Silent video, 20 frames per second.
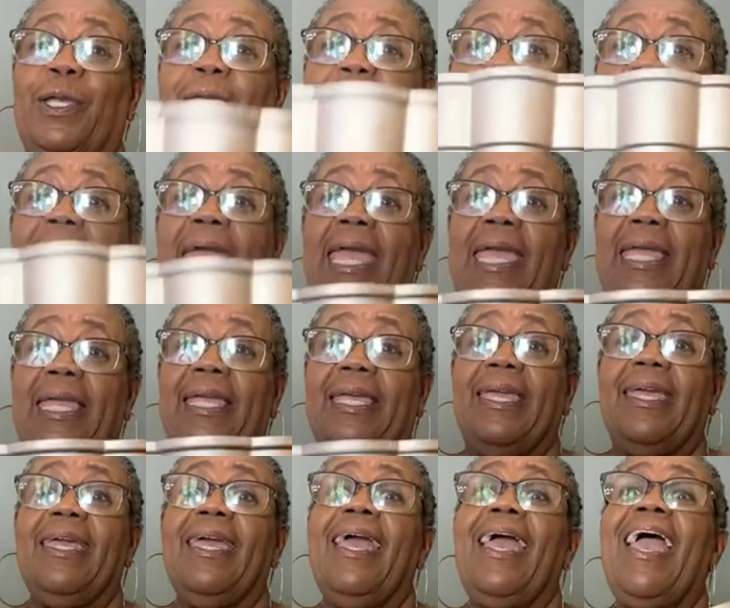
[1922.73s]
cake
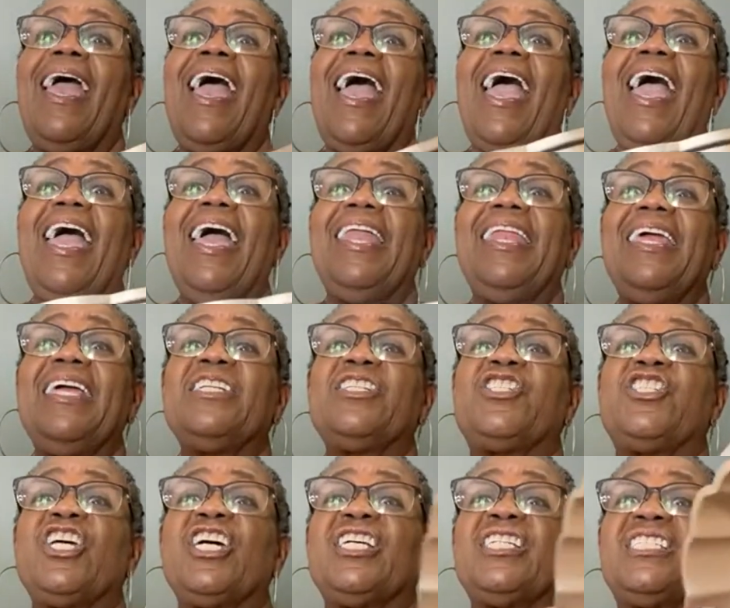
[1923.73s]
and it
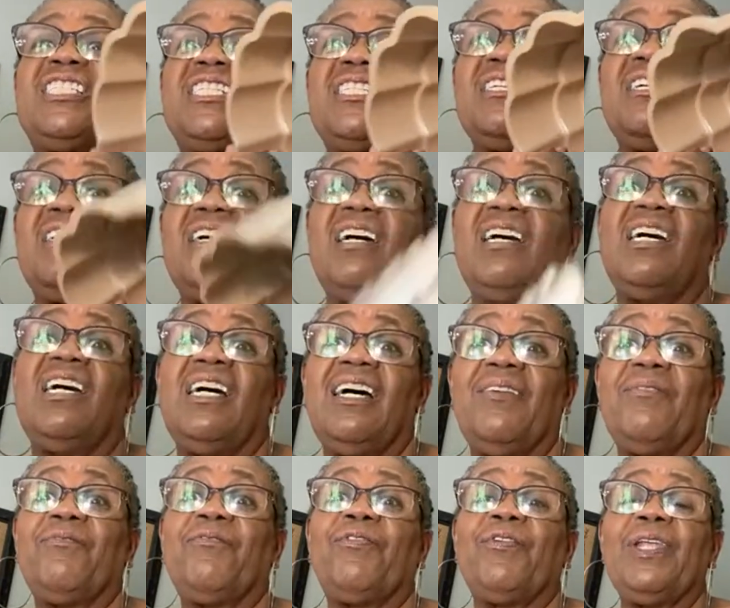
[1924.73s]
just
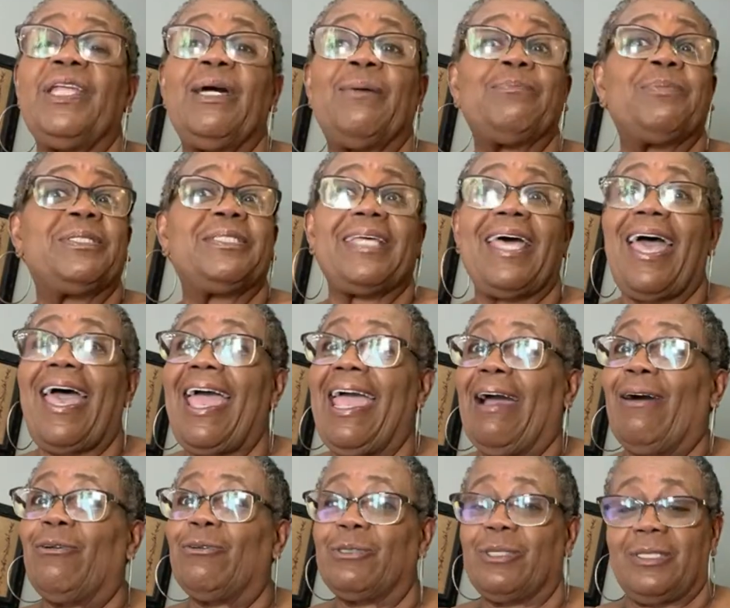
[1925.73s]
flips
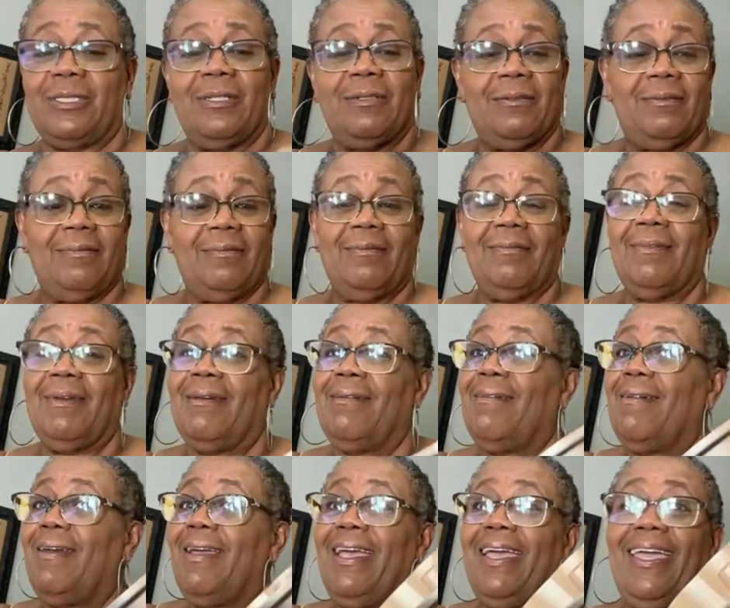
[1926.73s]
out.
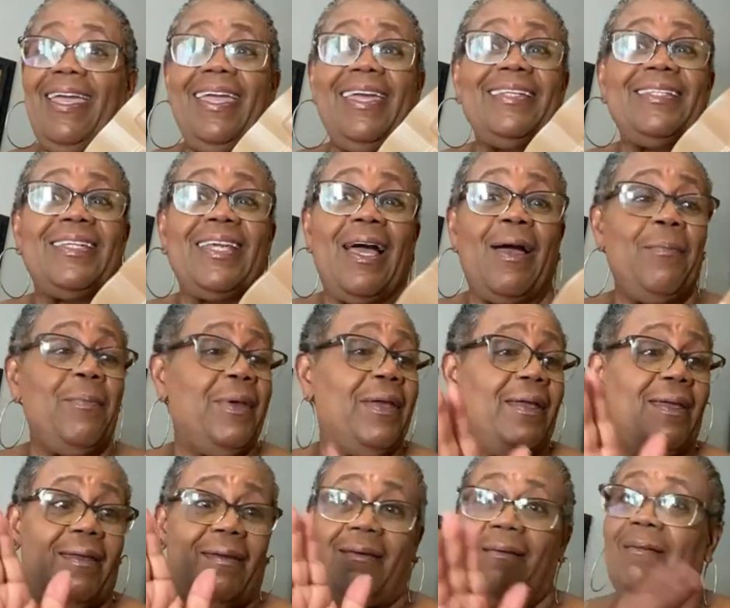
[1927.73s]
It, I
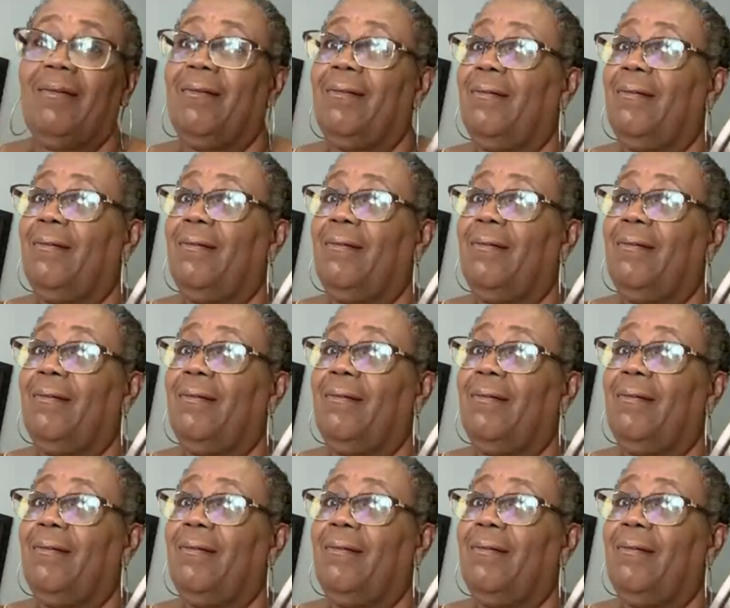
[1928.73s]
mean,